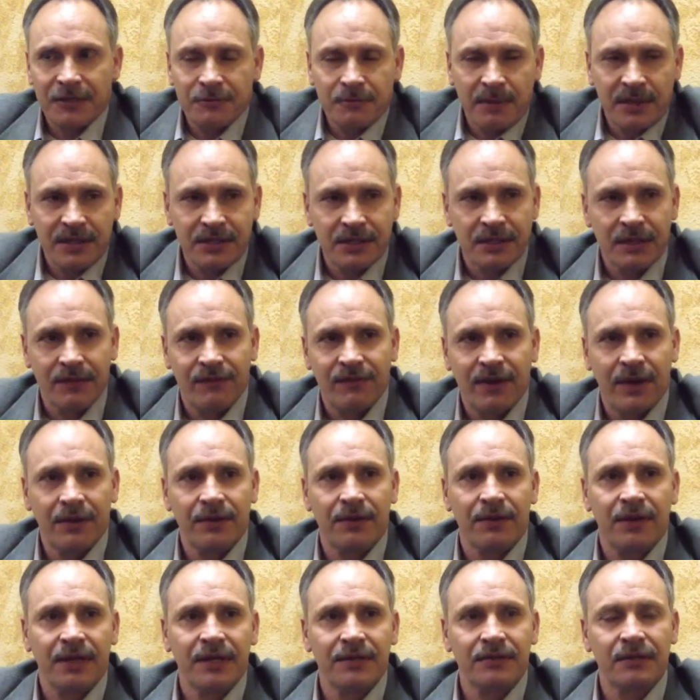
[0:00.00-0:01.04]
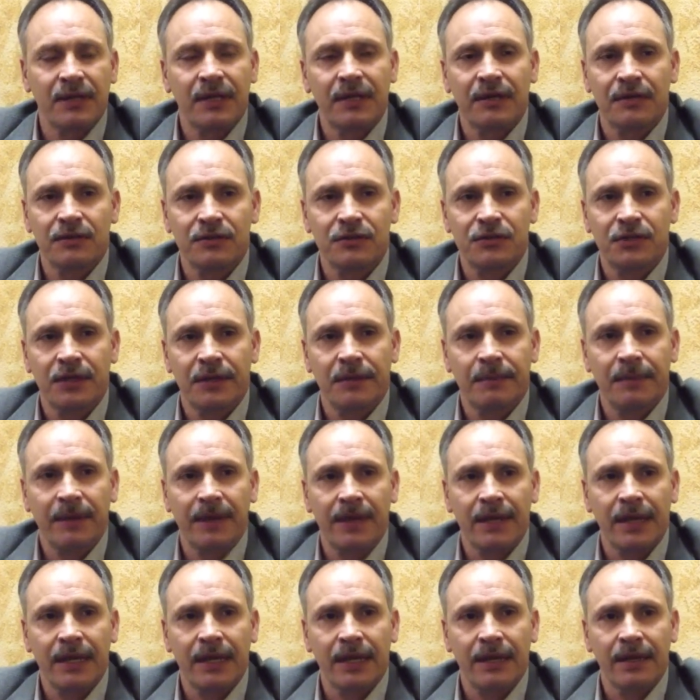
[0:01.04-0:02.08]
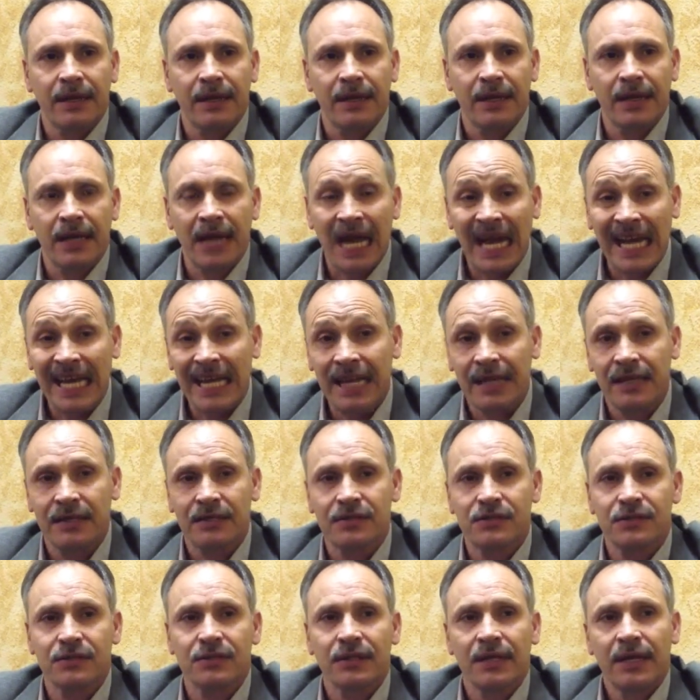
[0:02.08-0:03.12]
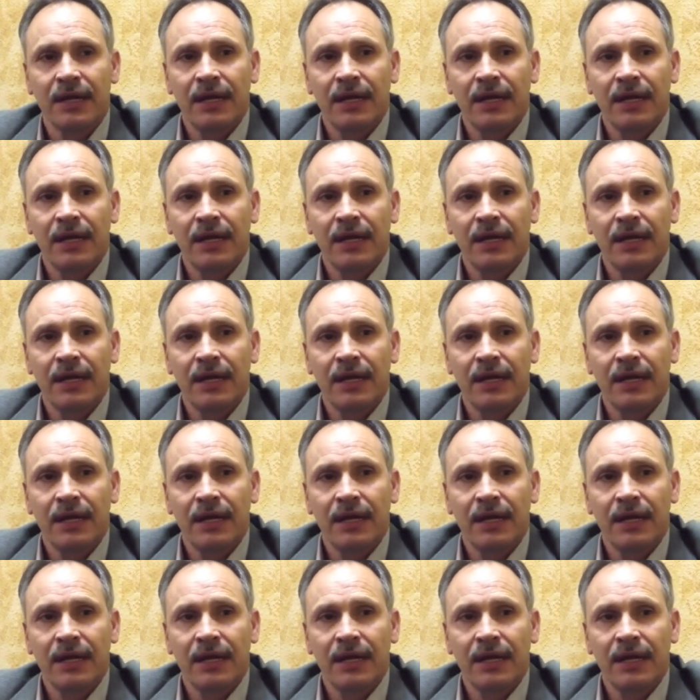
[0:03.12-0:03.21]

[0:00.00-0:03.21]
myself under His leadership and guidance.